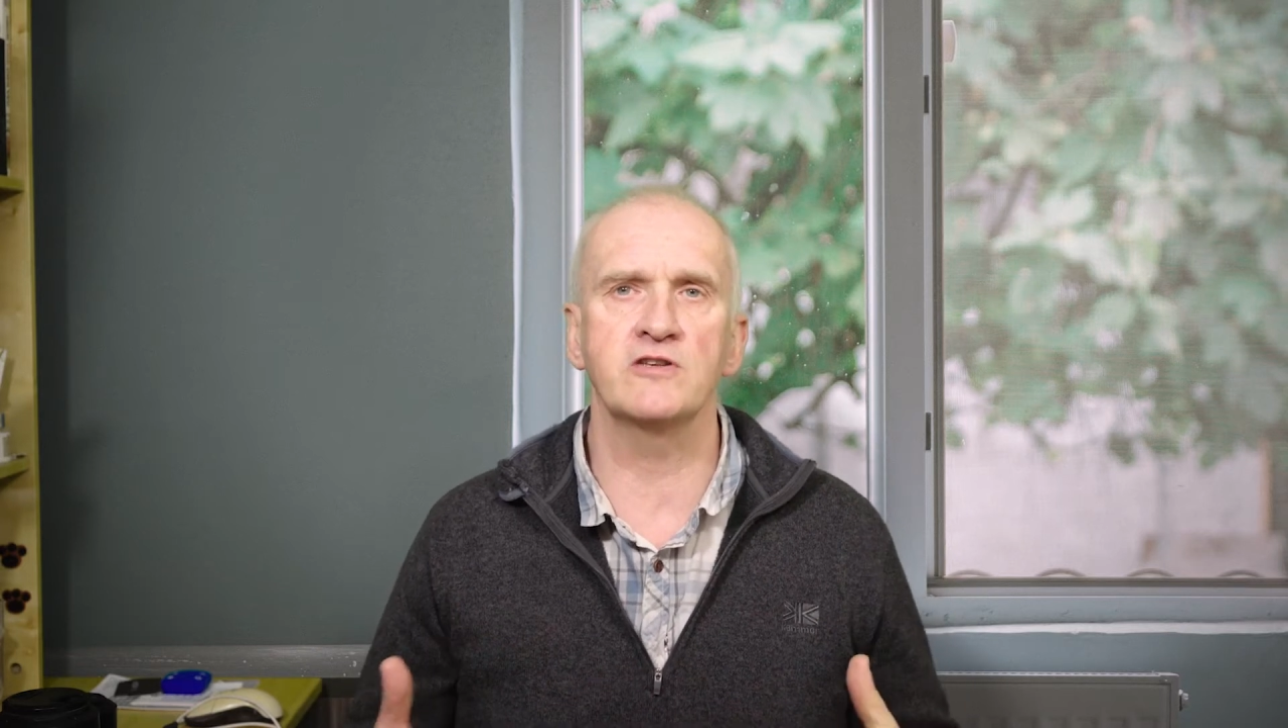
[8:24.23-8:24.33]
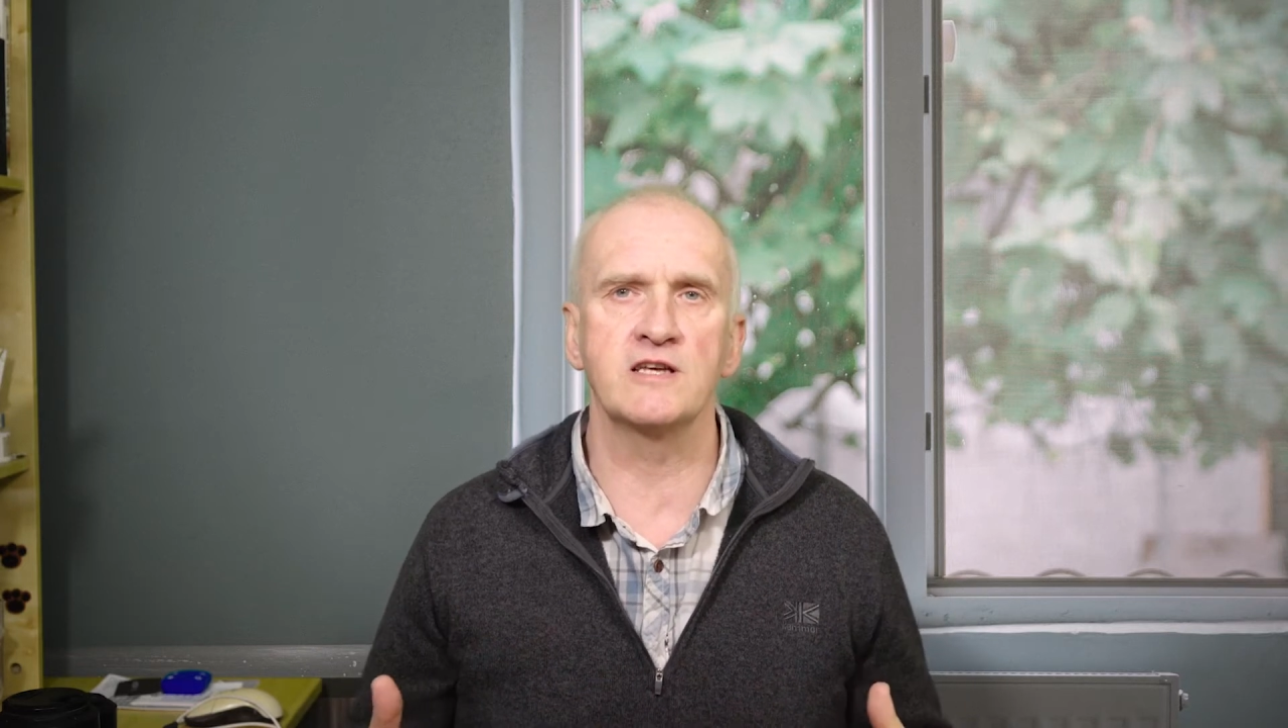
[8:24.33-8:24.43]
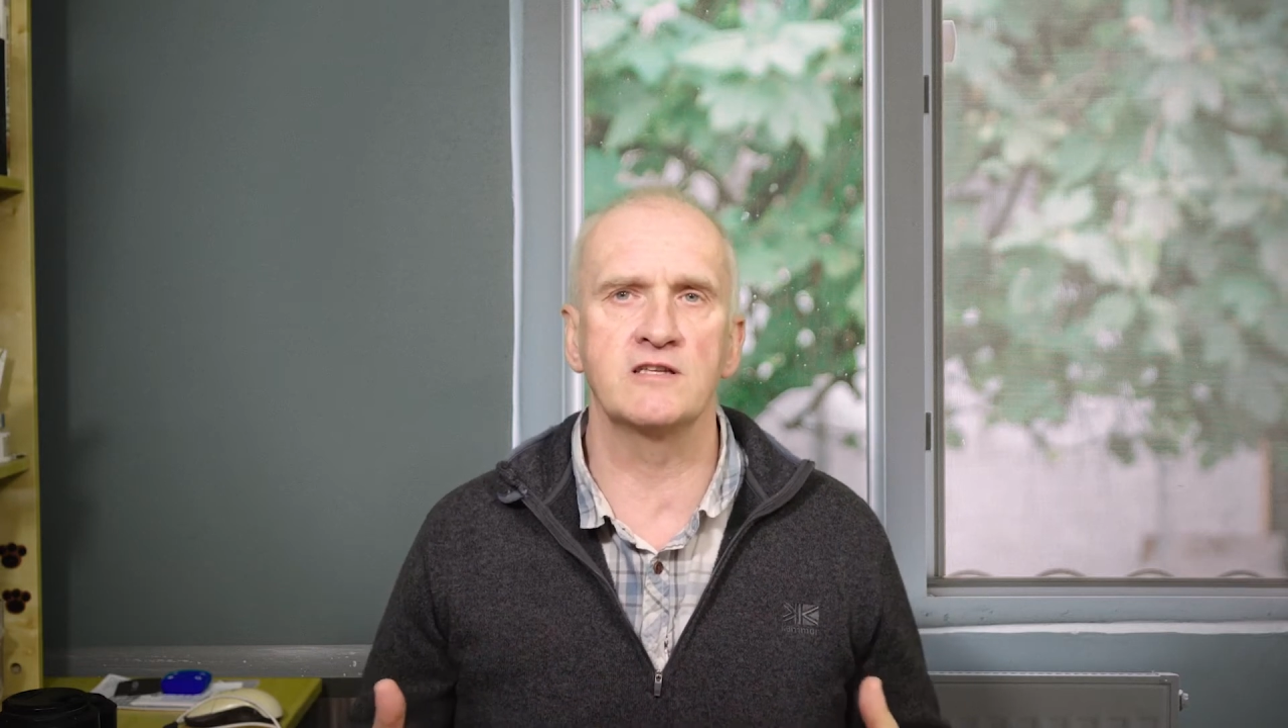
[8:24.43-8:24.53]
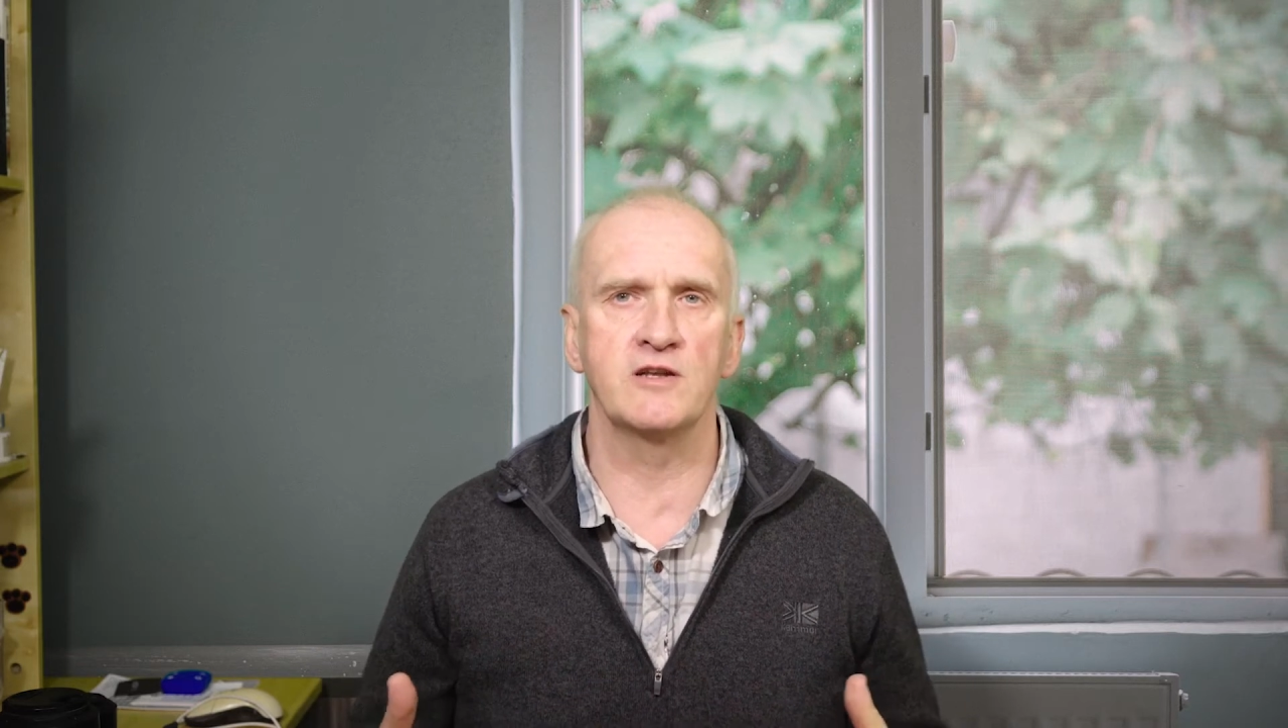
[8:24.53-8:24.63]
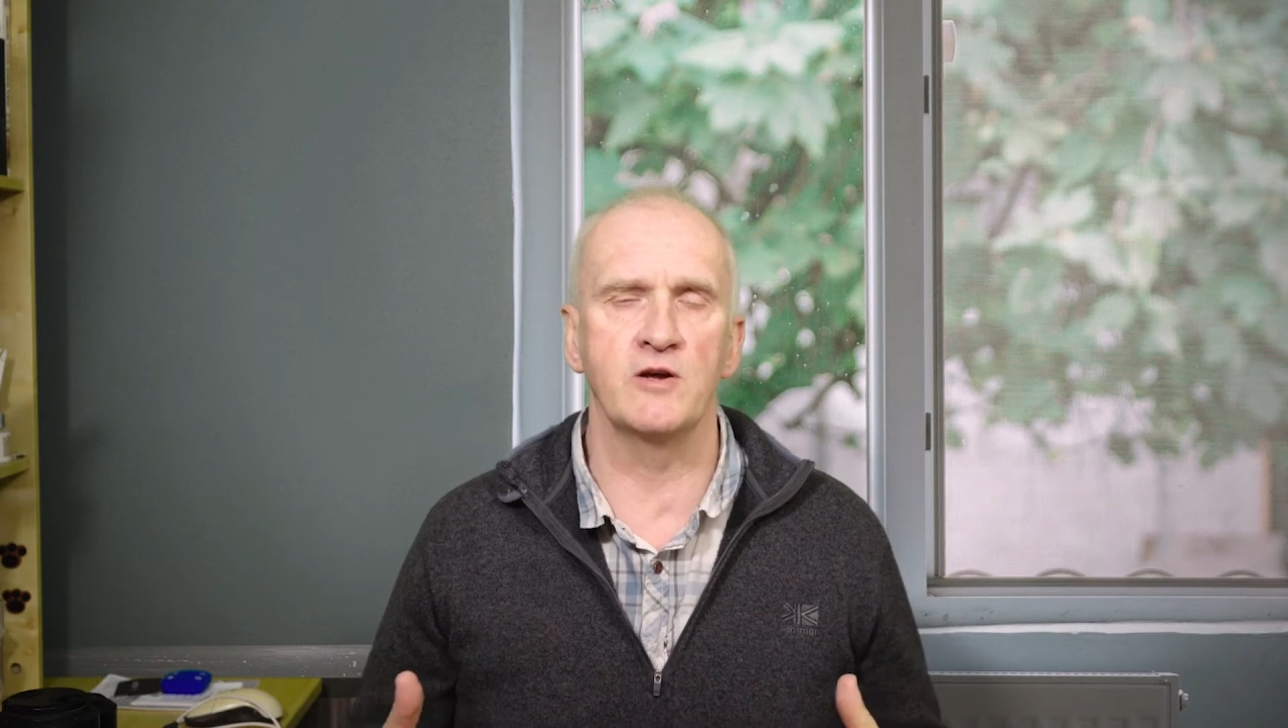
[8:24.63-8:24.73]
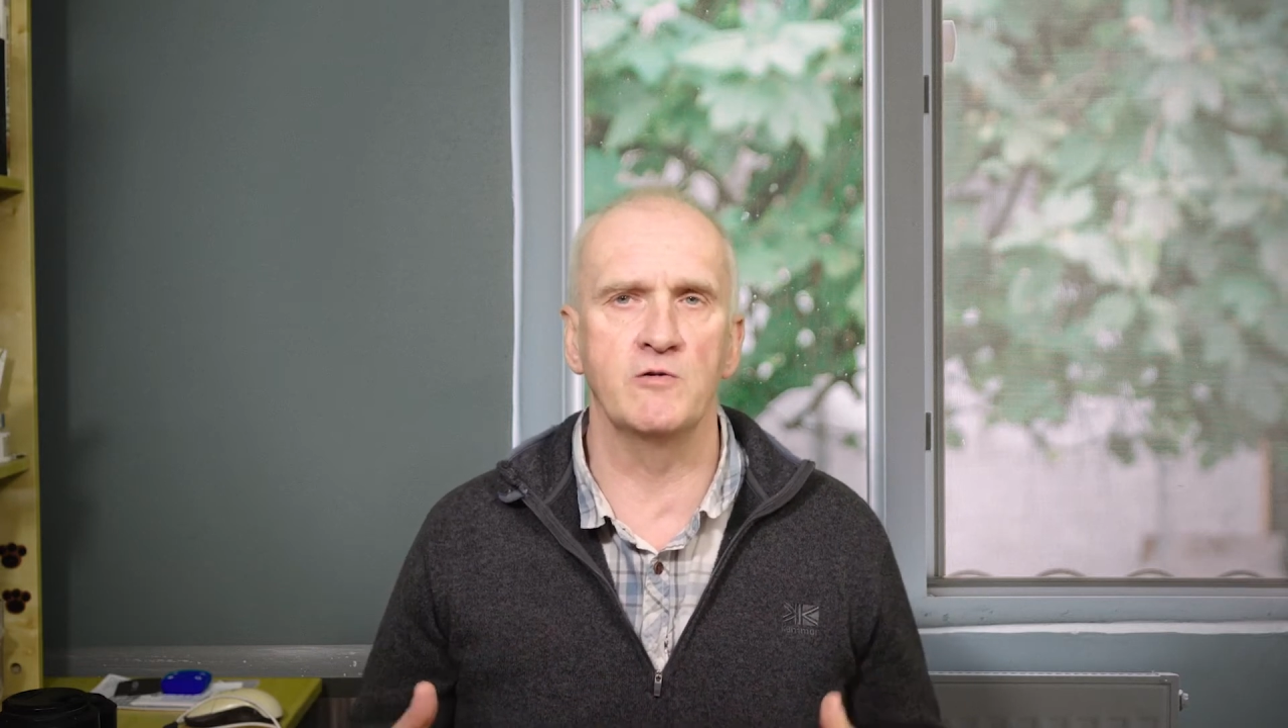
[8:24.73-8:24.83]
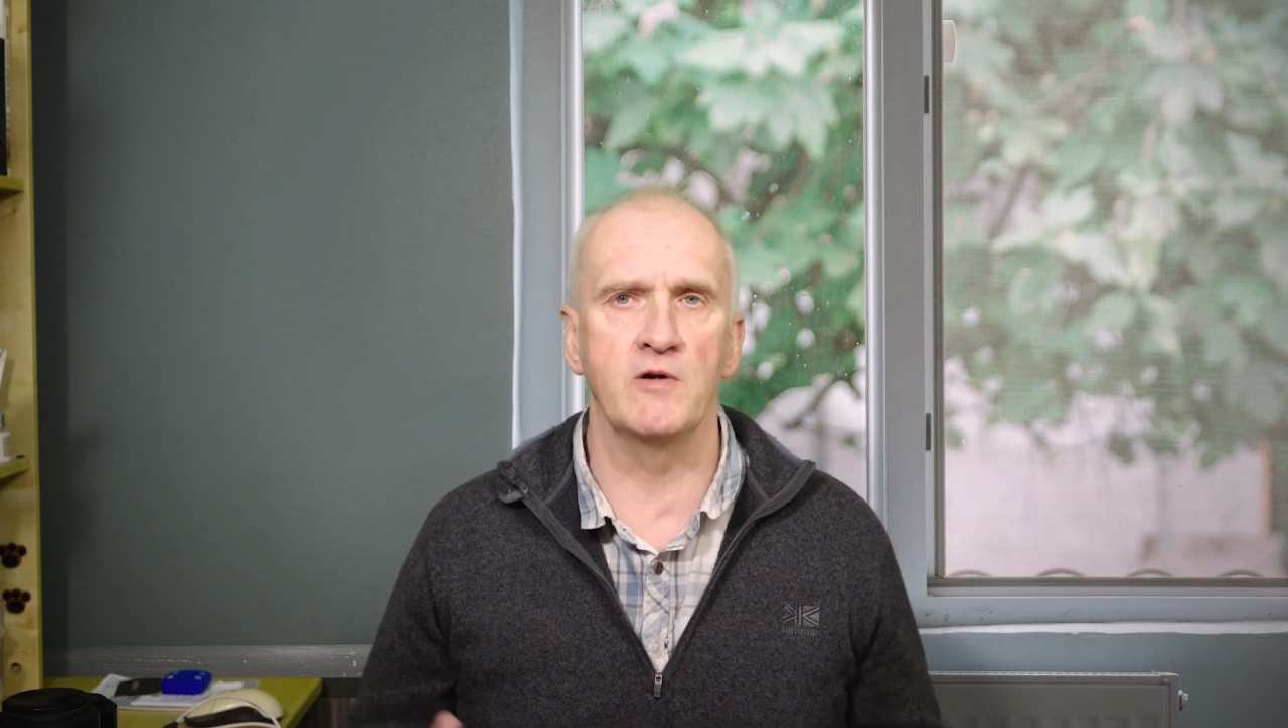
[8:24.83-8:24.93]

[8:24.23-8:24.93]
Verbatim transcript: thing to do